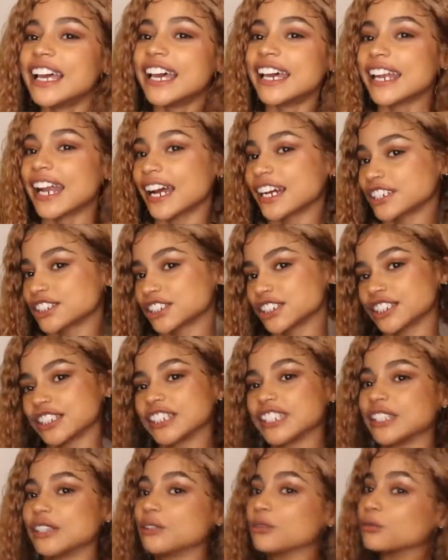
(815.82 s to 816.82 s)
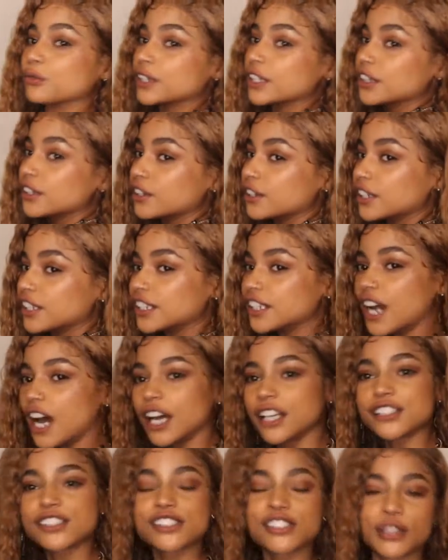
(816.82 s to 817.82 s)
and actually real and
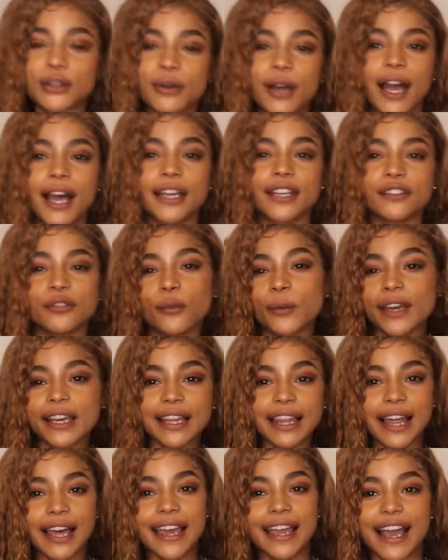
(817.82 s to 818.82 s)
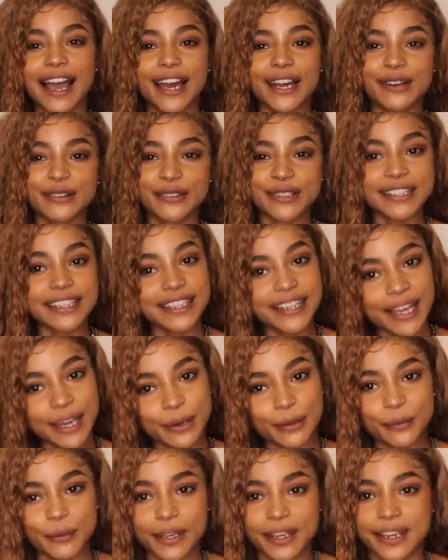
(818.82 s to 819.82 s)
not so kind of wig-like. I don't really
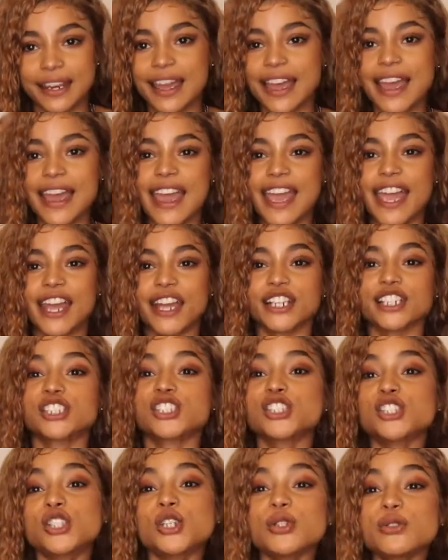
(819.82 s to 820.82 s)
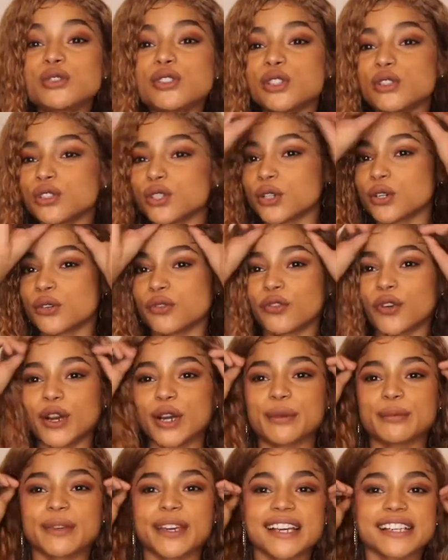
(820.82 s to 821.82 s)
like when hair is too
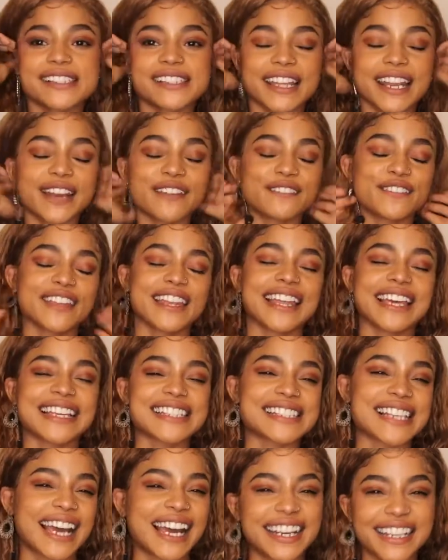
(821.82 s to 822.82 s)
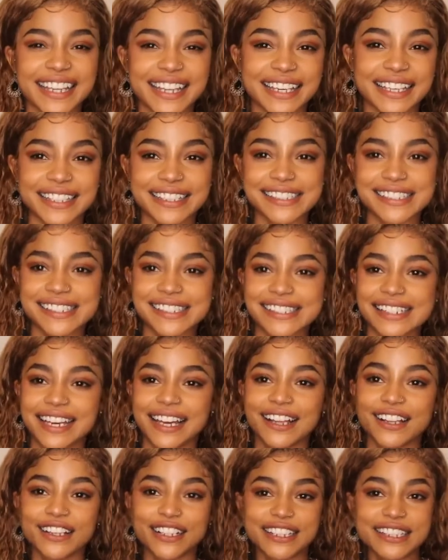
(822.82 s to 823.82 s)
uniform because then I feel like it's kind of like an easy
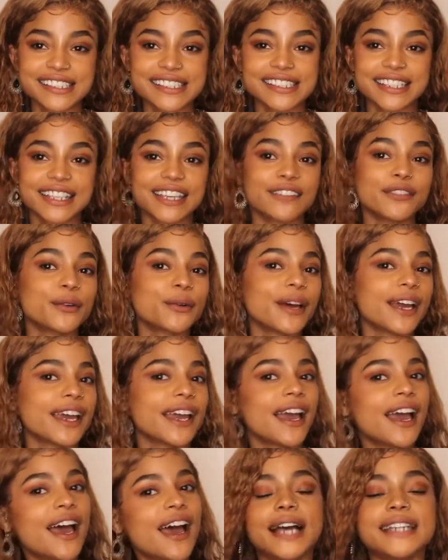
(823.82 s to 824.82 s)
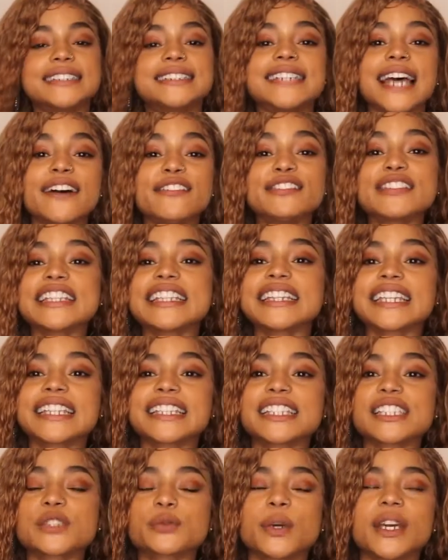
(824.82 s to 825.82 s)
tell or easy giveaway. I definitely
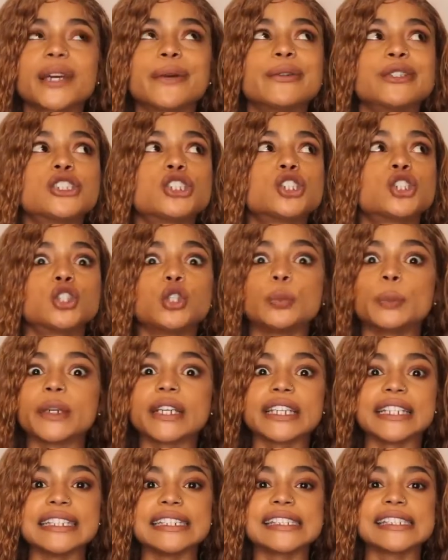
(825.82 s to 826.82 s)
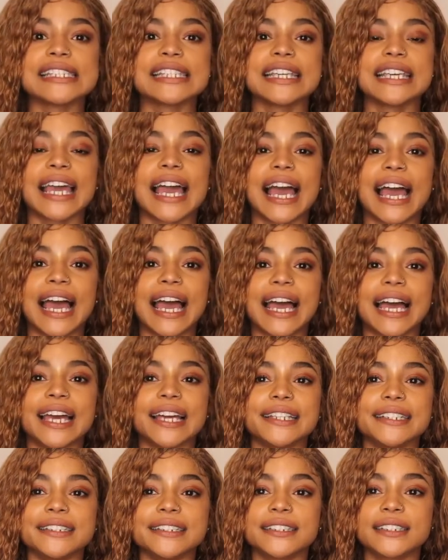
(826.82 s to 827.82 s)
think this wig was super easy
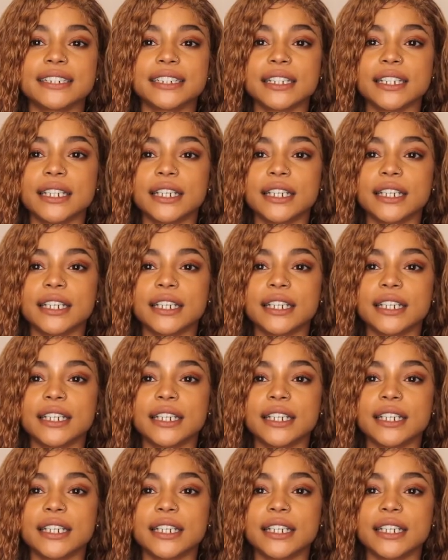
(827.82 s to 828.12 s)
and